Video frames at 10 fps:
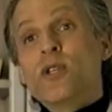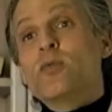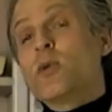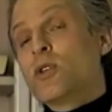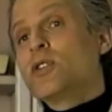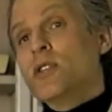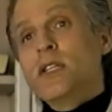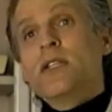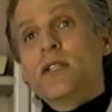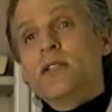this person
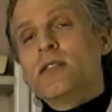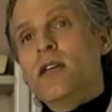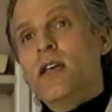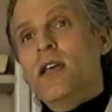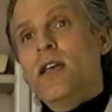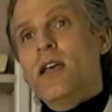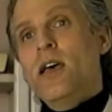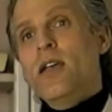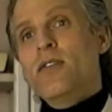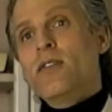is
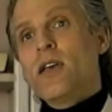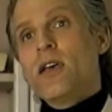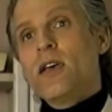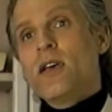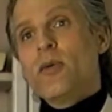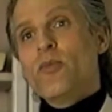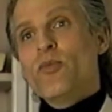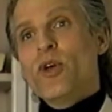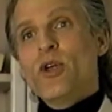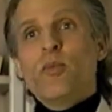as
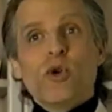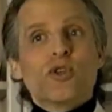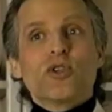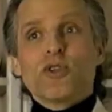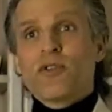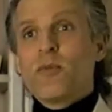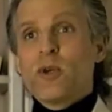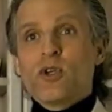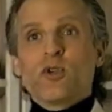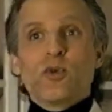an emotional,
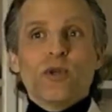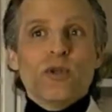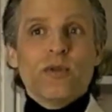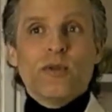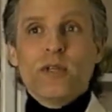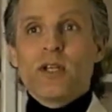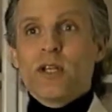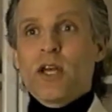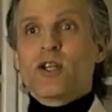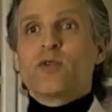spiritual,
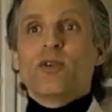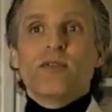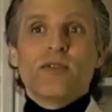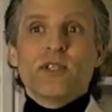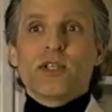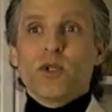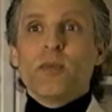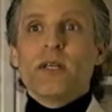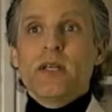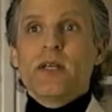intellectual, and physical
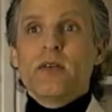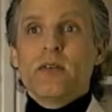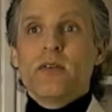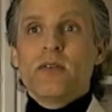being.